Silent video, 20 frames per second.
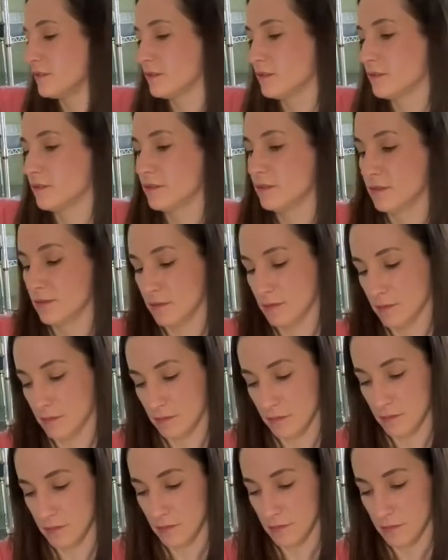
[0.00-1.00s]

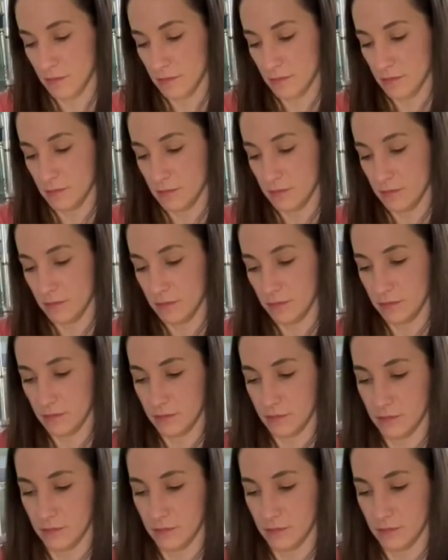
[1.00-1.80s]
(no one is talking)